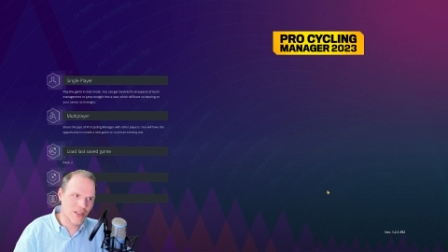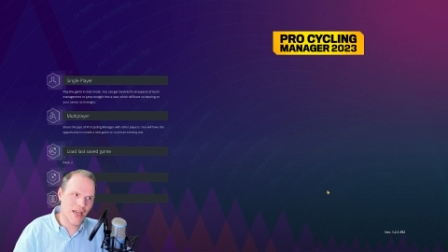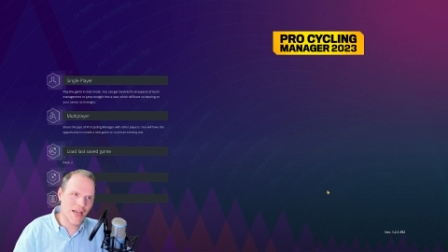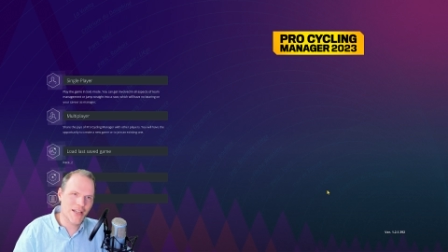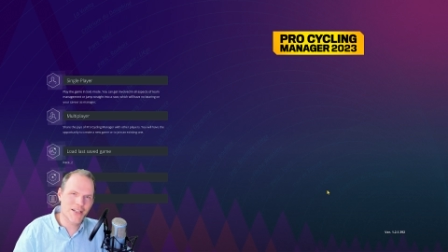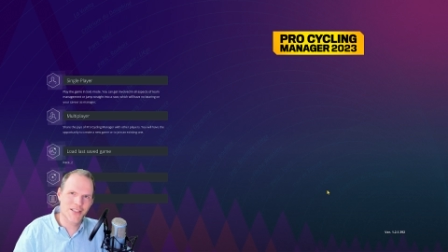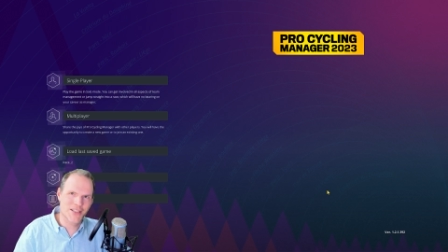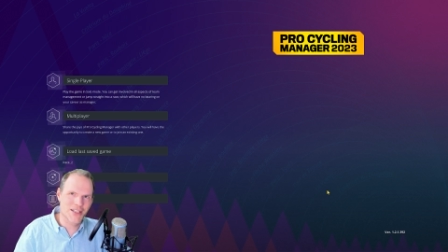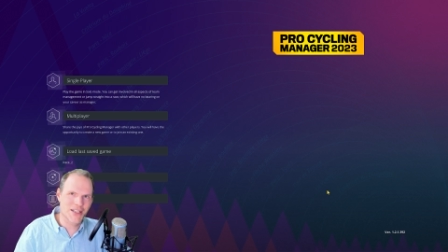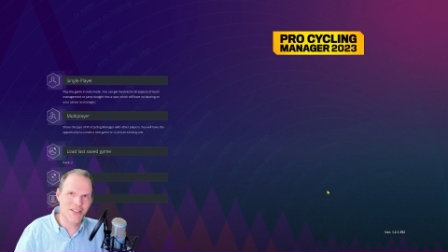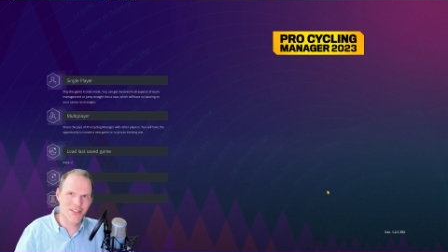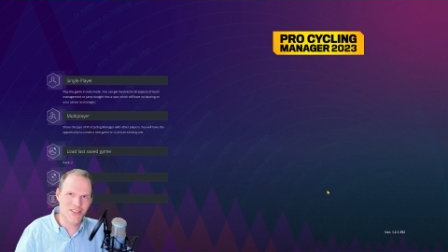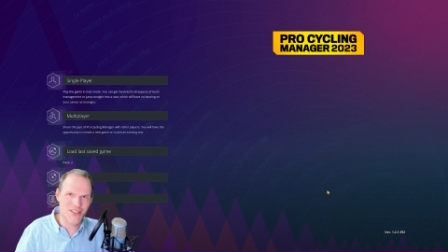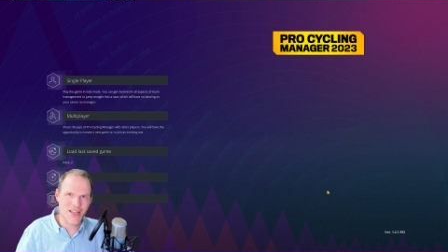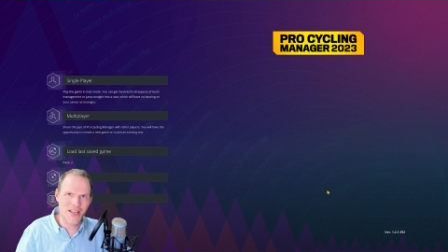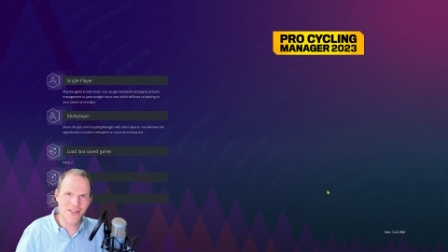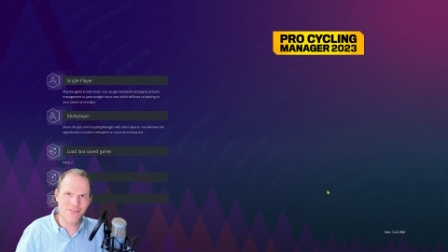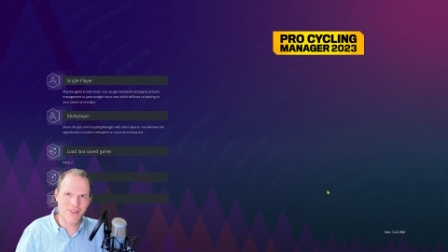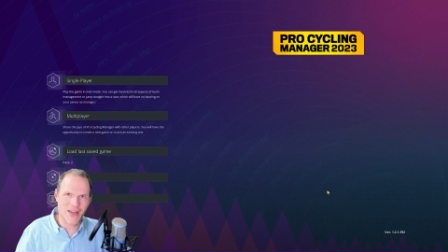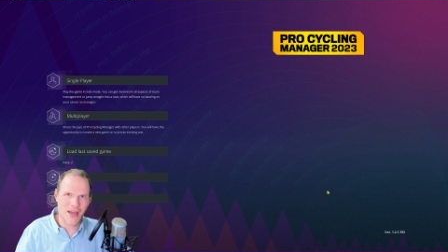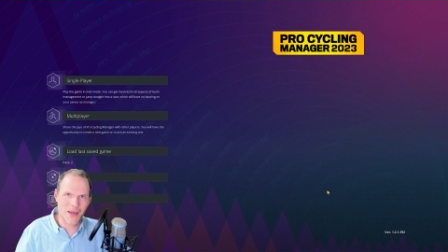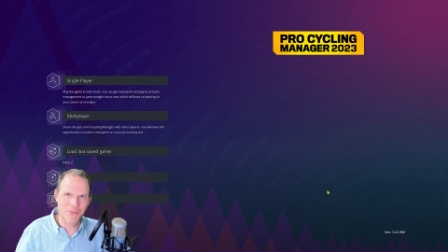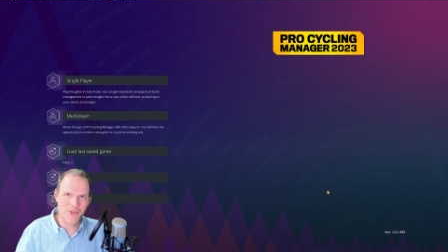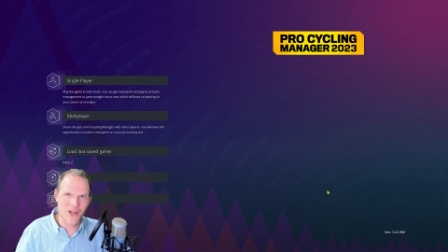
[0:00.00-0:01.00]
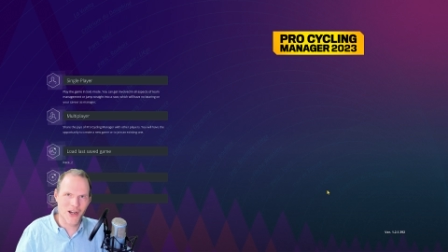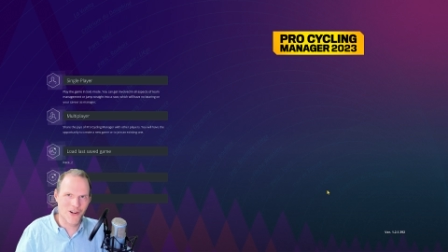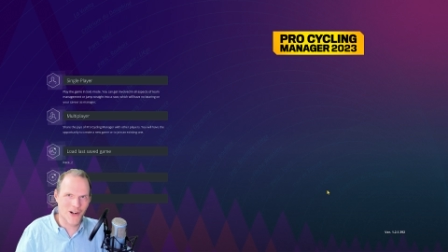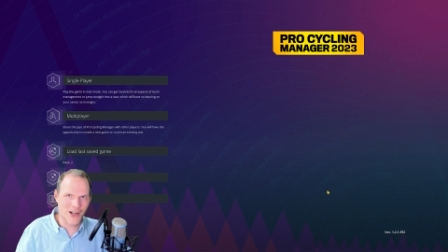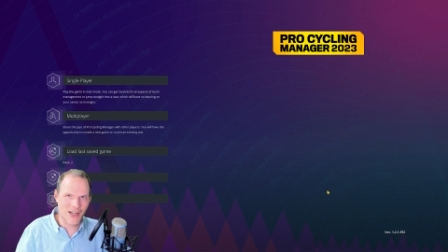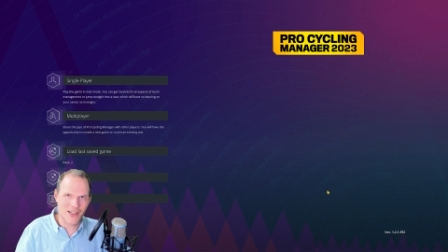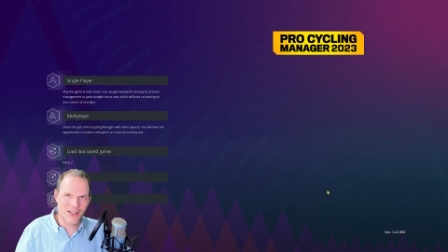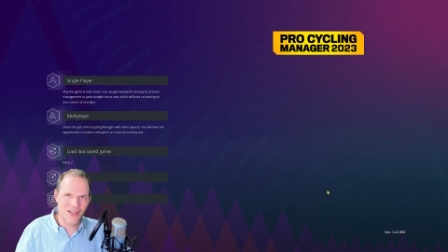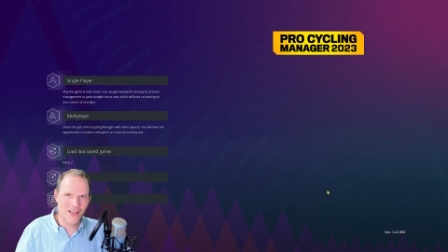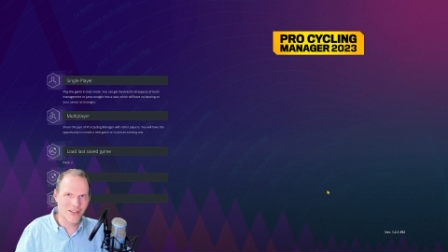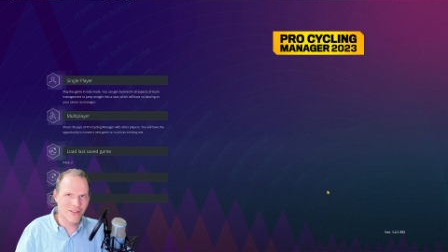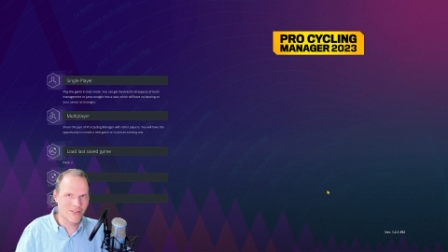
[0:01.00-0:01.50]
editing the save game
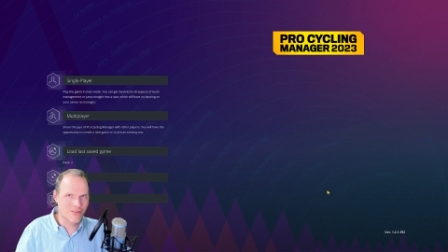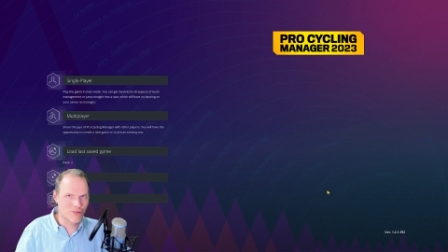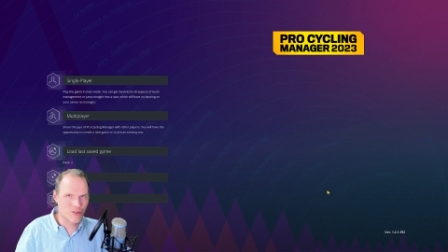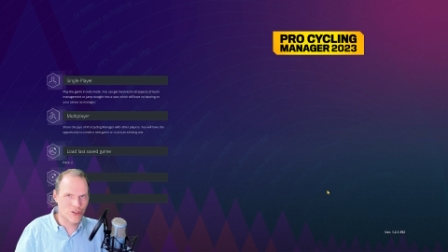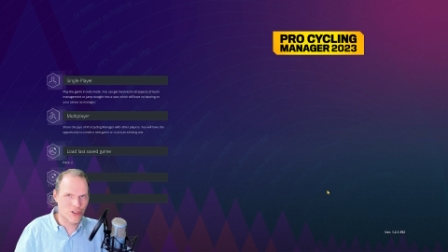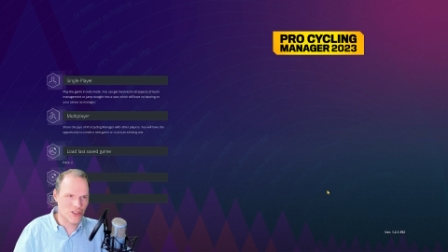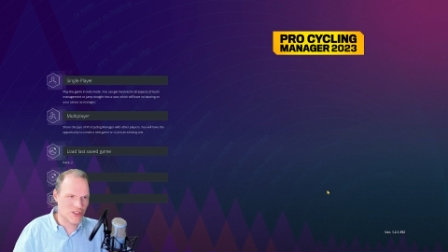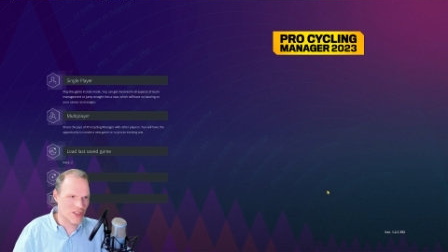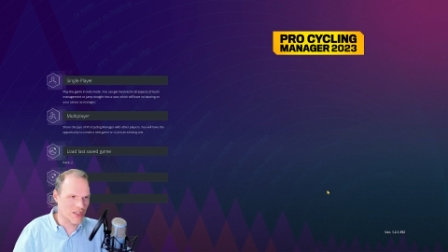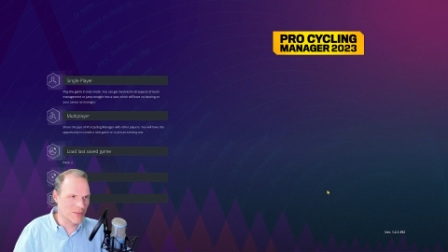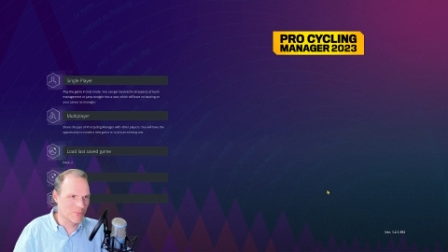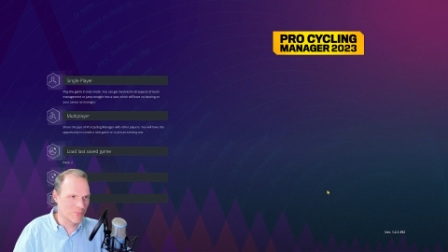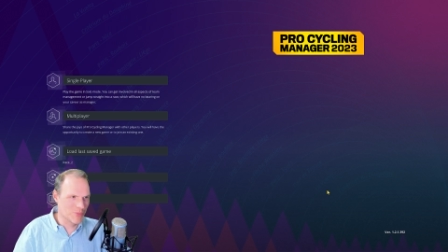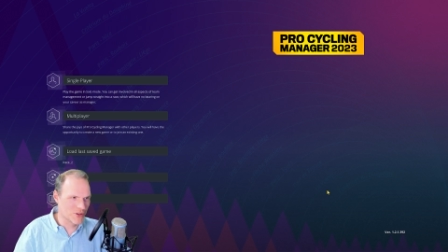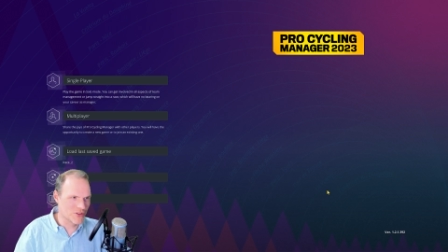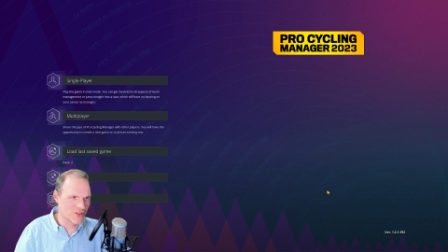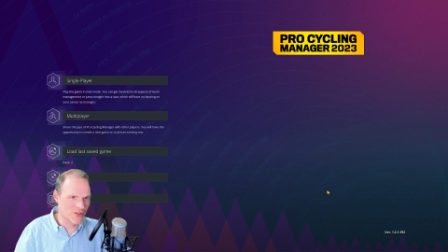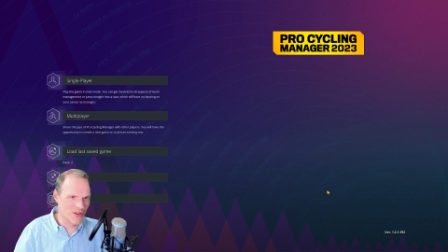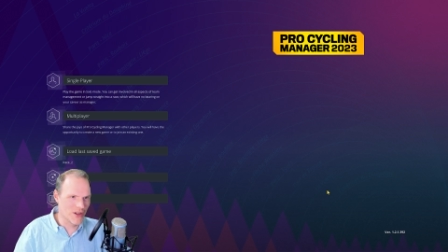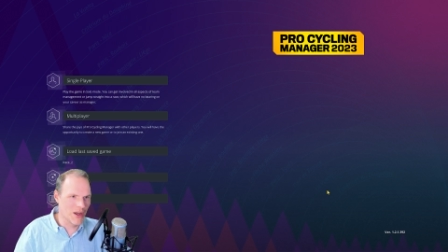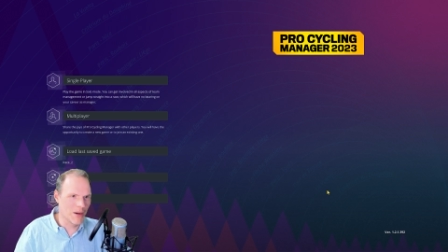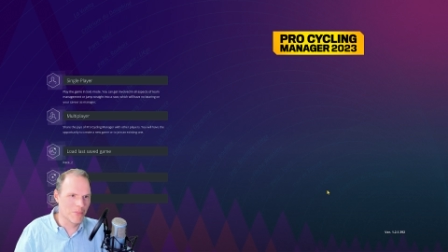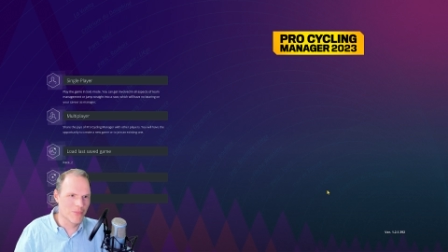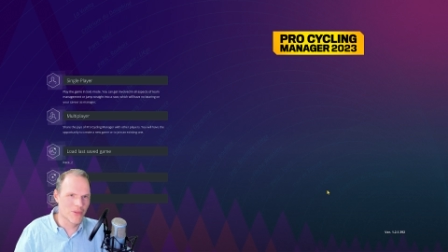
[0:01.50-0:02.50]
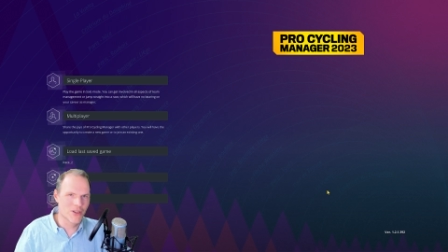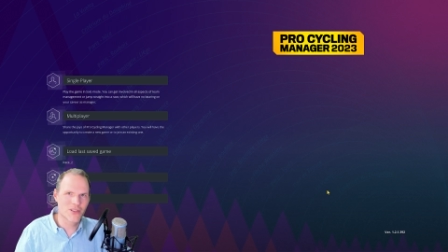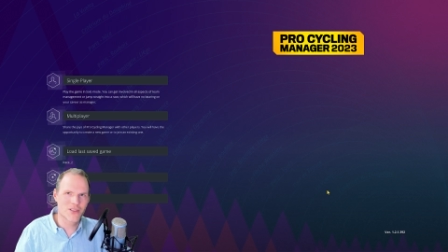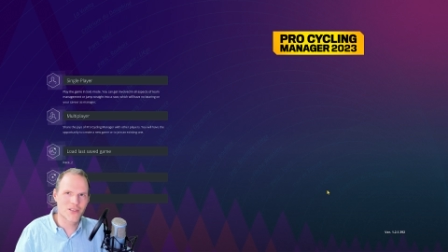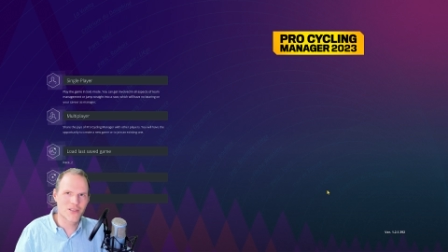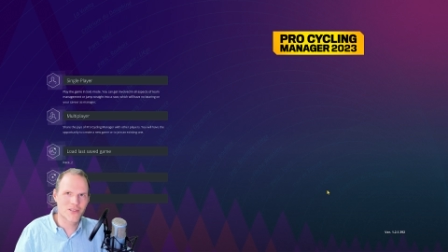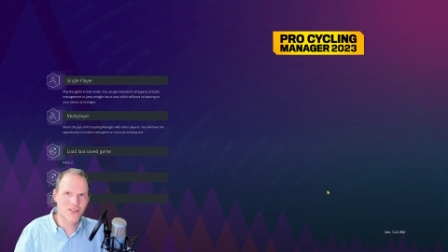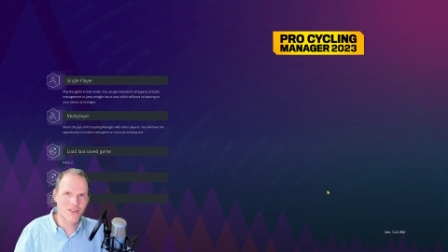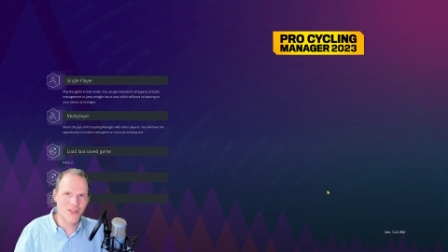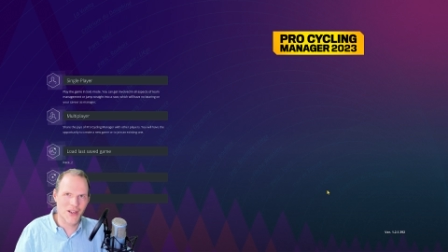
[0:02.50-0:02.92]
directly. Just input the numbers